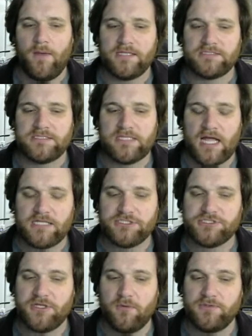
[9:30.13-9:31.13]
it's not
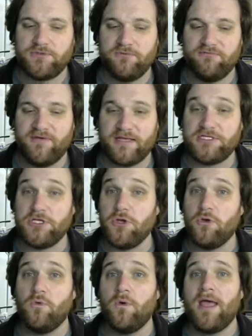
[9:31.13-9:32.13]
just going to affect
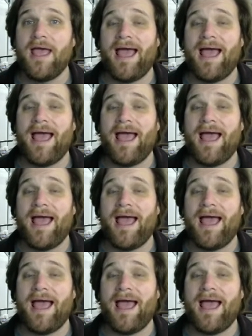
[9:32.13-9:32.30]
you,